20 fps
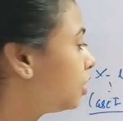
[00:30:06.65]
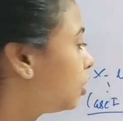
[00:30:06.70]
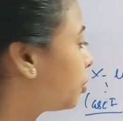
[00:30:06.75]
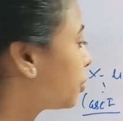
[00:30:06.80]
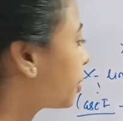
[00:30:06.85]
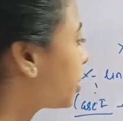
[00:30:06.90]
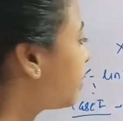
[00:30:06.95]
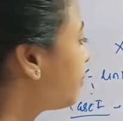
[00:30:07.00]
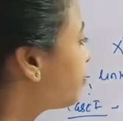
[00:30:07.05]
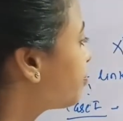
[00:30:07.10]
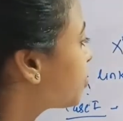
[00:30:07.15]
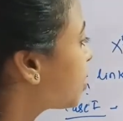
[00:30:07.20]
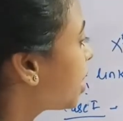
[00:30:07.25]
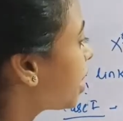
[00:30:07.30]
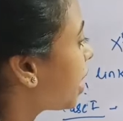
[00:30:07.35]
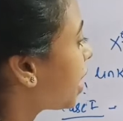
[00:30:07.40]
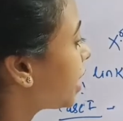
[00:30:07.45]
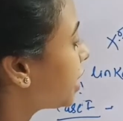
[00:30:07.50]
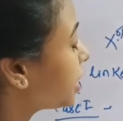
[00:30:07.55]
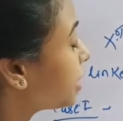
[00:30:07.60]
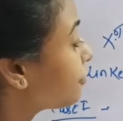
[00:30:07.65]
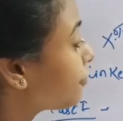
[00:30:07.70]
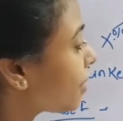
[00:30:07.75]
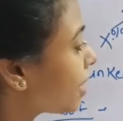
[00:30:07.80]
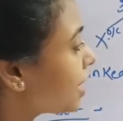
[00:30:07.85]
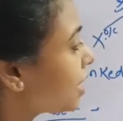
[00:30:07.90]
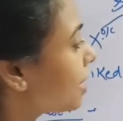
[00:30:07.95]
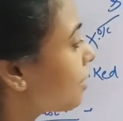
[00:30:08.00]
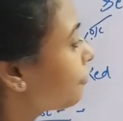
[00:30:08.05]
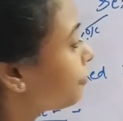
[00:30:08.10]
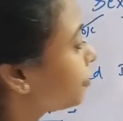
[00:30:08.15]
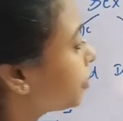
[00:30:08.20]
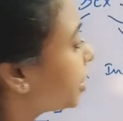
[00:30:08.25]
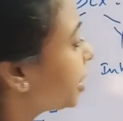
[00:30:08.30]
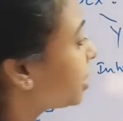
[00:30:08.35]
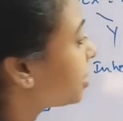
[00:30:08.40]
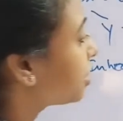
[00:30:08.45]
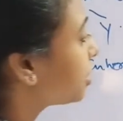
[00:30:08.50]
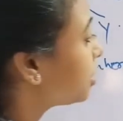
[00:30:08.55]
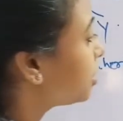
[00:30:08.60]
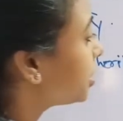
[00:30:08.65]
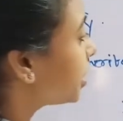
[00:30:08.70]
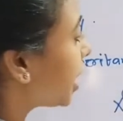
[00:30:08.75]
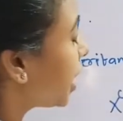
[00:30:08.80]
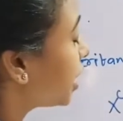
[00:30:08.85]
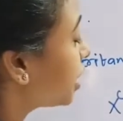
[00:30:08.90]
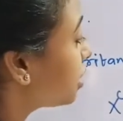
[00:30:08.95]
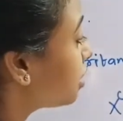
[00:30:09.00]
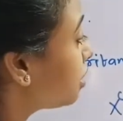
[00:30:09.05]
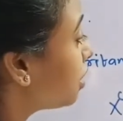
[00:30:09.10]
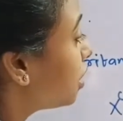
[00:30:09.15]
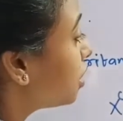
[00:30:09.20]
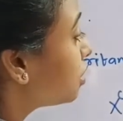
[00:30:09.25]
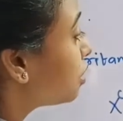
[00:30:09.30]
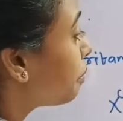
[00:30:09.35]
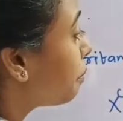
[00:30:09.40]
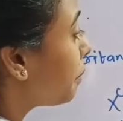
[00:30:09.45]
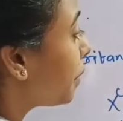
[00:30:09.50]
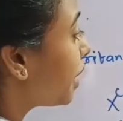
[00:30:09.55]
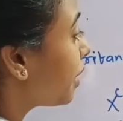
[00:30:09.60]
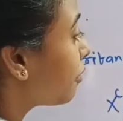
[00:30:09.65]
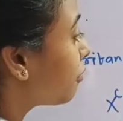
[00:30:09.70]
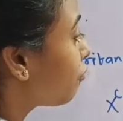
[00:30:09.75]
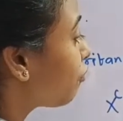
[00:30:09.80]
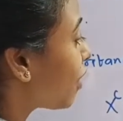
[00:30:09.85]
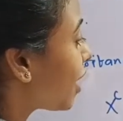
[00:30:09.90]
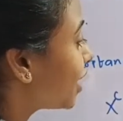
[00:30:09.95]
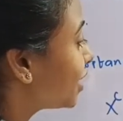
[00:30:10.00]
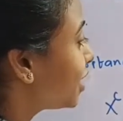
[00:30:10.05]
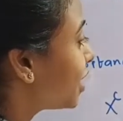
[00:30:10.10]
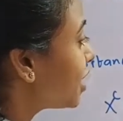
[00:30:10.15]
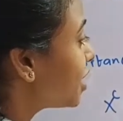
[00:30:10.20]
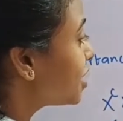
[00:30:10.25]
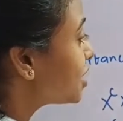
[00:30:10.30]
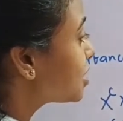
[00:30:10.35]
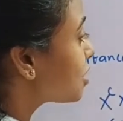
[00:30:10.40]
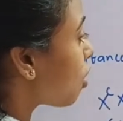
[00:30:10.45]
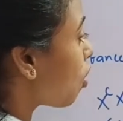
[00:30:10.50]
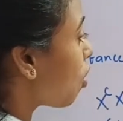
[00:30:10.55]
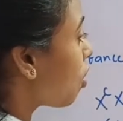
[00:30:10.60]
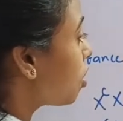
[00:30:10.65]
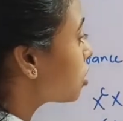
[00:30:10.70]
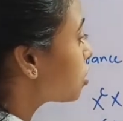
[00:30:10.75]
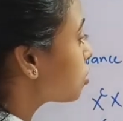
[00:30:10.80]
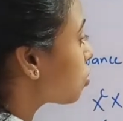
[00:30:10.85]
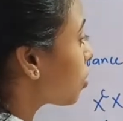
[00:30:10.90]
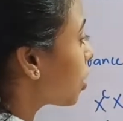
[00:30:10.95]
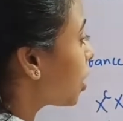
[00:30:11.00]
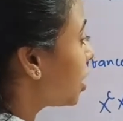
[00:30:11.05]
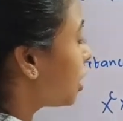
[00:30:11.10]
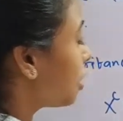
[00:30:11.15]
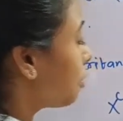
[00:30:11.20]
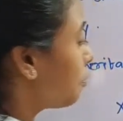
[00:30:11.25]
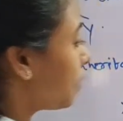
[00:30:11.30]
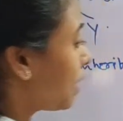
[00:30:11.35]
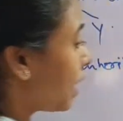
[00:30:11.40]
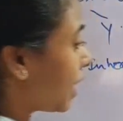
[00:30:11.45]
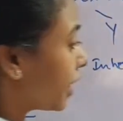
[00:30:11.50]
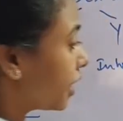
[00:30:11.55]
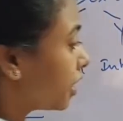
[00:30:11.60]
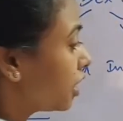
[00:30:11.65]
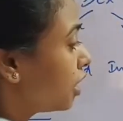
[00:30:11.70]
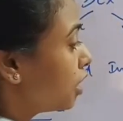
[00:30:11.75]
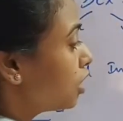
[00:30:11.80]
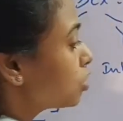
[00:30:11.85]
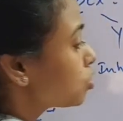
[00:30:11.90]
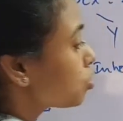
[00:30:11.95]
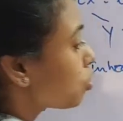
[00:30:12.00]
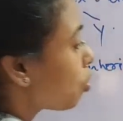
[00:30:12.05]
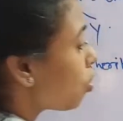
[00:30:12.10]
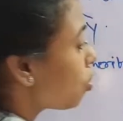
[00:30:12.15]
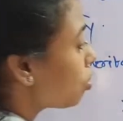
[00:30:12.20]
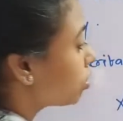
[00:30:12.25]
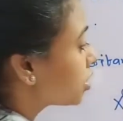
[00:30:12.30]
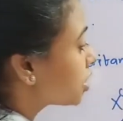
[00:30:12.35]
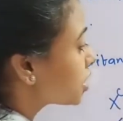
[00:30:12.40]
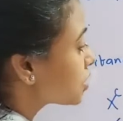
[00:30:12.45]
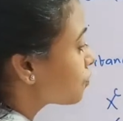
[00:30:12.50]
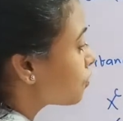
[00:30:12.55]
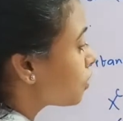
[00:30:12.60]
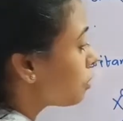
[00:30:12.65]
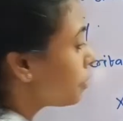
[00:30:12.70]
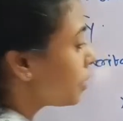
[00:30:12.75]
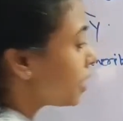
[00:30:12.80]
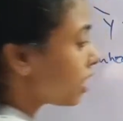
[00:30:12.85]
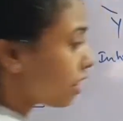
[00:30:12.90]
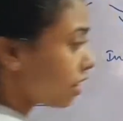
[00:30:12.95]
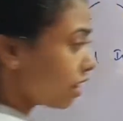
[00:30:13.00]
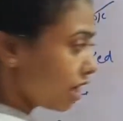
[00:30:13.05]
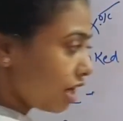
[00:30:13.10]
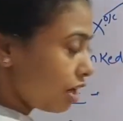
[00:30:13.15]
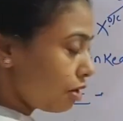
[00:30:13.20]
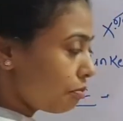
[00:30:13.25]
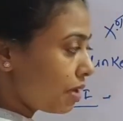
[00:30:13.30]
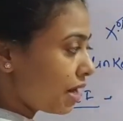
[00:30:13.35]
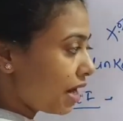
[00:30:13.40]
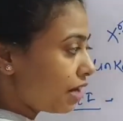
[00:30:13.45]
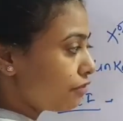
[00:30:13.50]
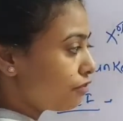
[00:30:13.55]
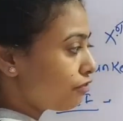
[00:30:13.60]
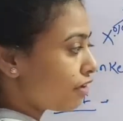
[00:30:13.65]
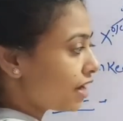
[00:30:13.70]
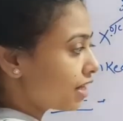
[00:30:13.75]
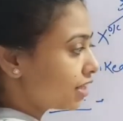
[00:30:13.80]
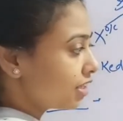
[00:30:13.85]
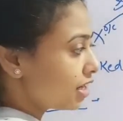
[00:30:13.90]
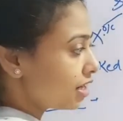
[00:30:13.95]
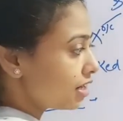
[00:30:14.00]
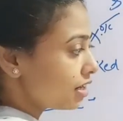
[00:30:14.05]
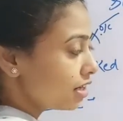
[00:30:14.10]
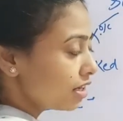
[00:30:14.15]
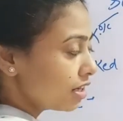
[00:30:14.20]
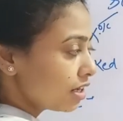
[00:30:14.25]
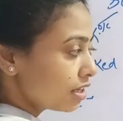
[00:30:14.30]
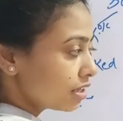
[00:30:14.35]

Okay, and if I have taken that the father is also colorblind, so this will be a colorblind father,